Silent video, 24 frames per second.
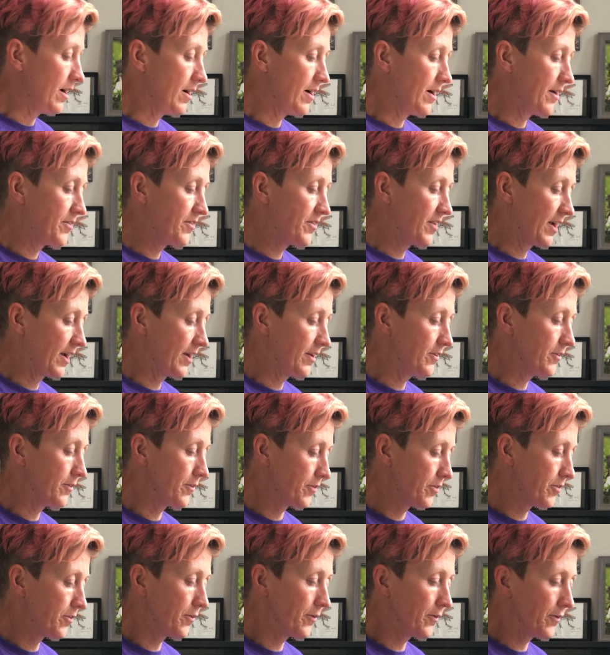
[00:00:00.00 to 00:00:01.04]
a second or
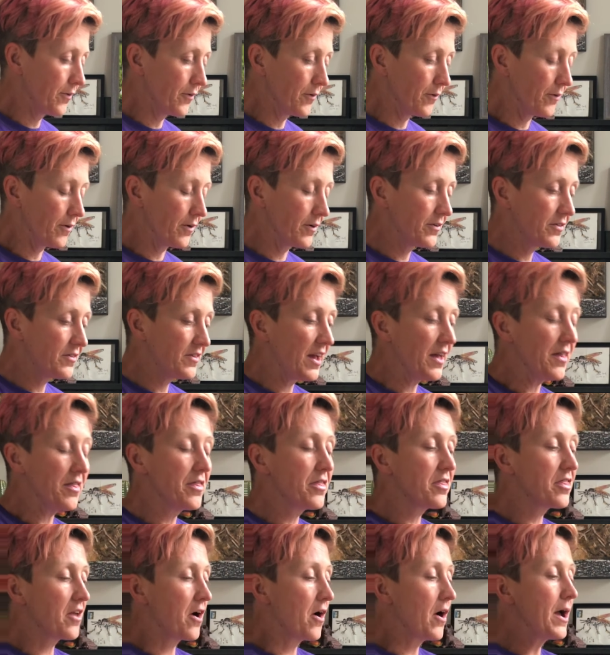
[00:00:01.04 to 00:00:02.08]
third or
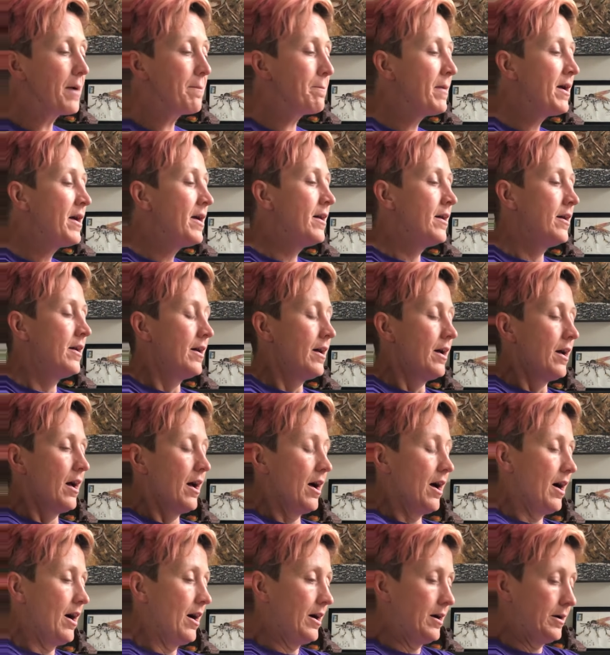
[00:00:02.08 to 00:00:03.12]
10th
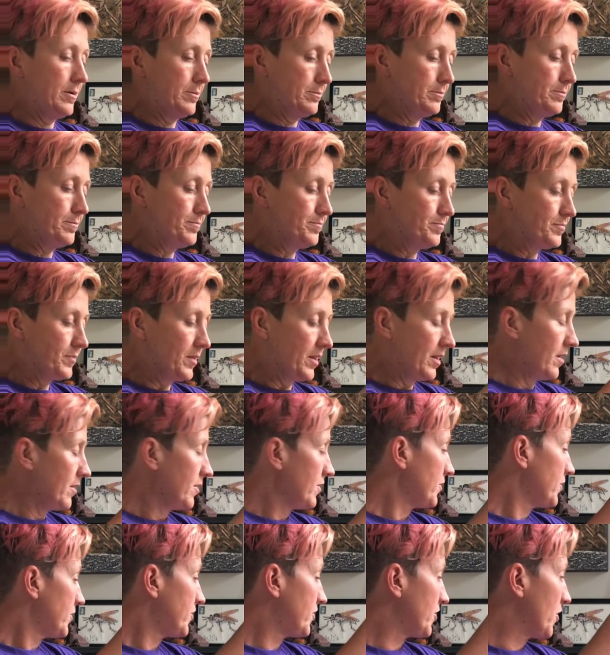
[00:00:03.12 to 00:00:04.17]
time.
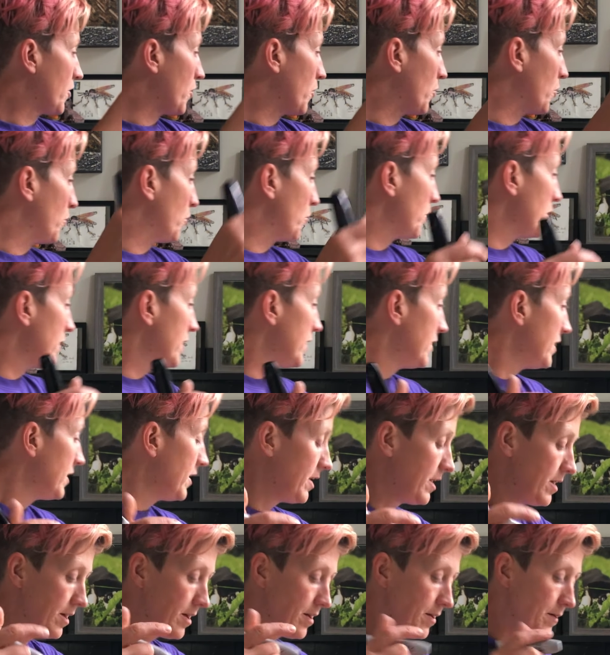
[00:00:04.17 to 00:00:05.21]
So
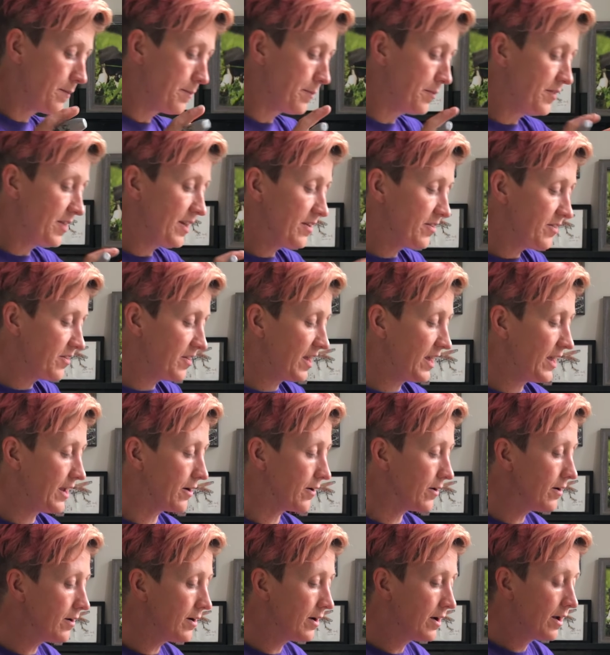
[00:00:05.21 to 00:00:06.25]
this
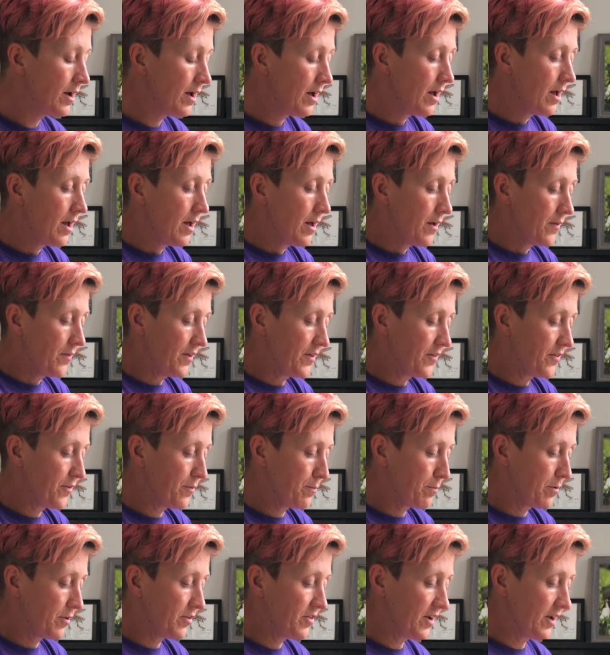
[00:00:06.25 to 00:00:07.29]
here, this
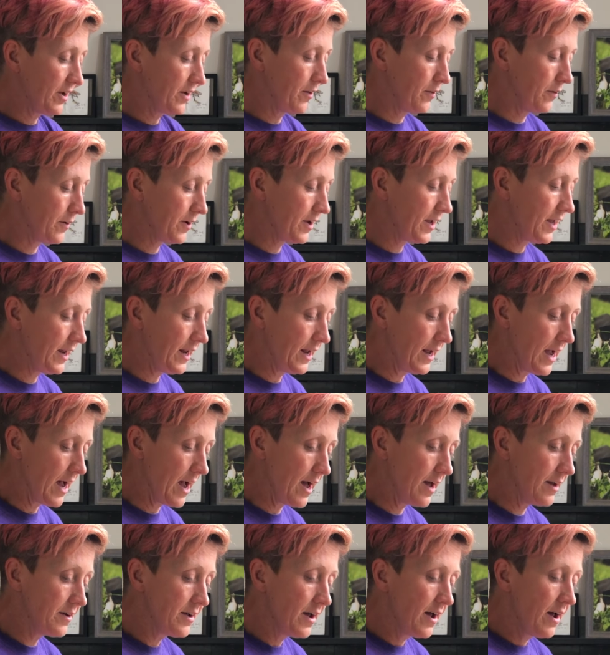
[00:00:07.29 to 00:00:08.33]
particular kitty
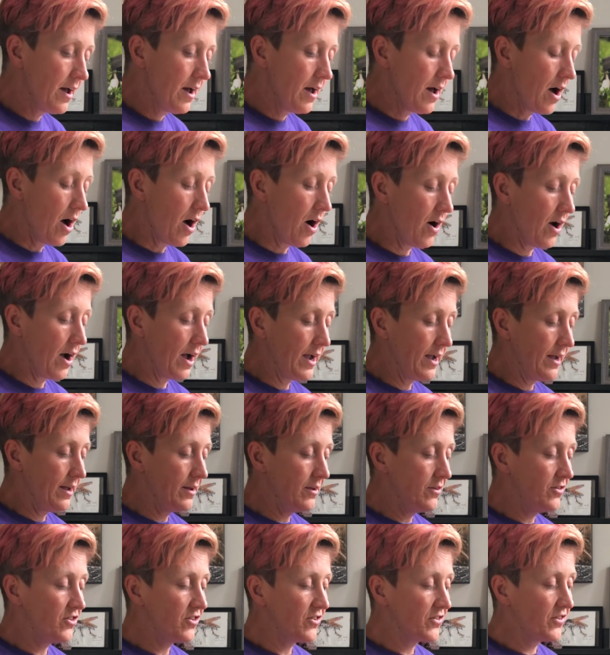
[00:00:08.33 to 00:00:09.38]
cat,
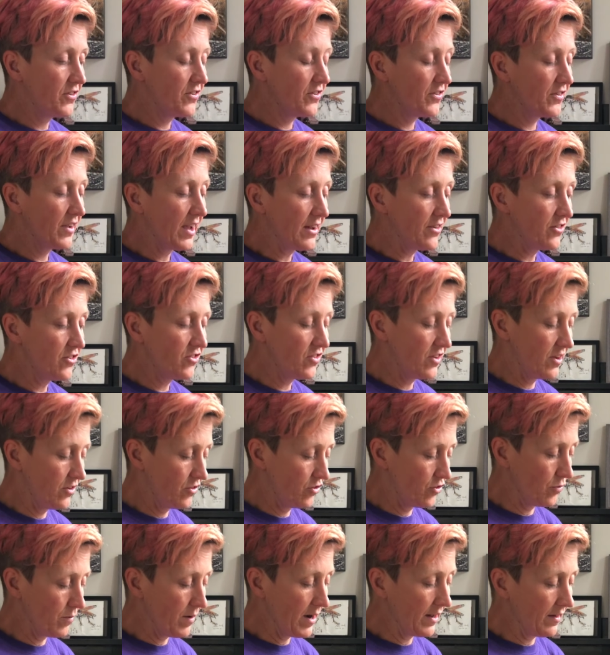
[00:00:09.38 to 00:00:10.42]
I just sketched it
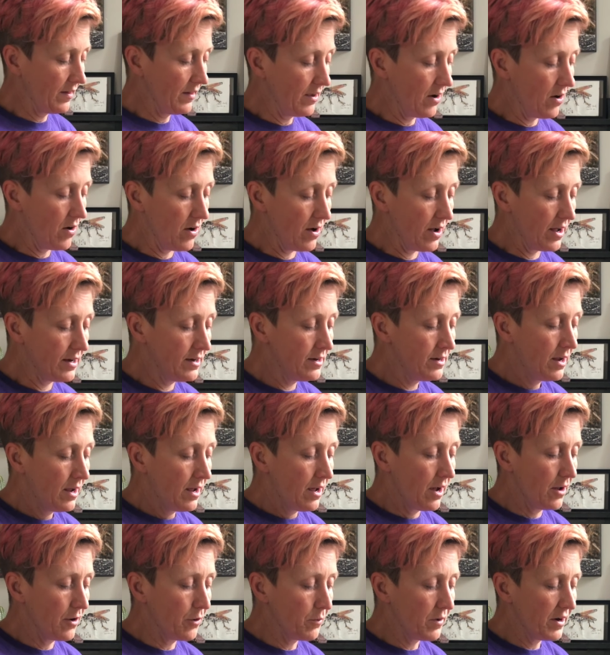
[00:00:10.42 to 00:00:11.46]
directly on.
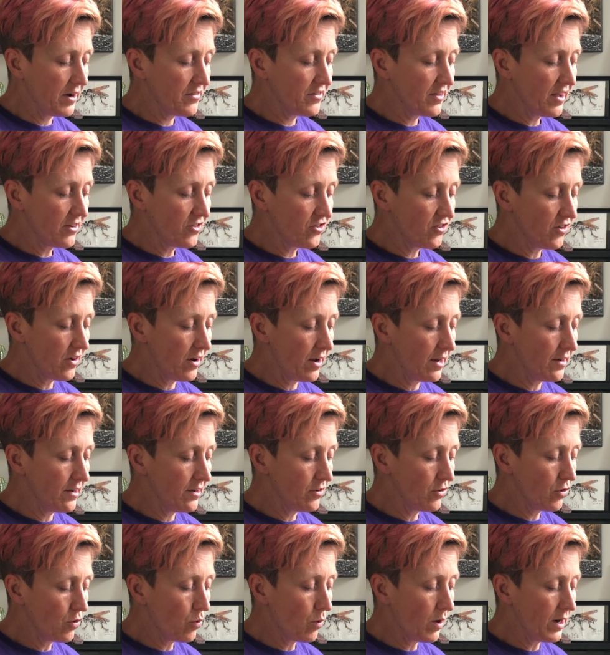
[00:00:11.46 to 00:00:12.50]
I know when I sketched it on, I
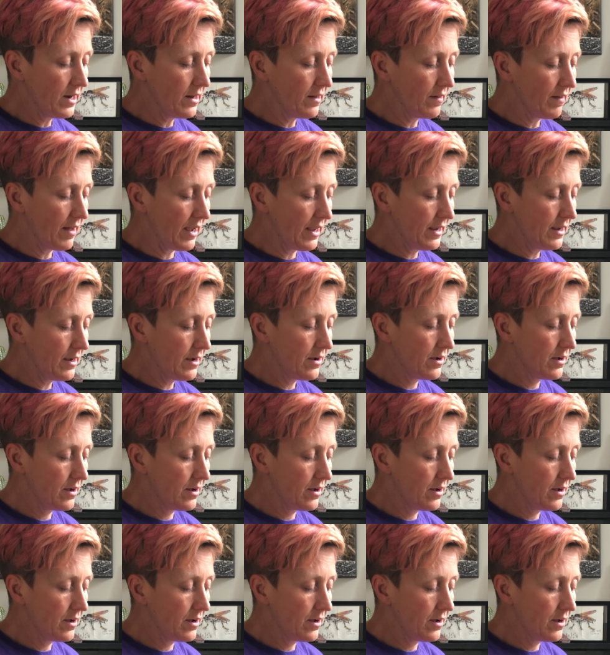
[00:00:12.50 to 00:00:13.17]
didn't quite like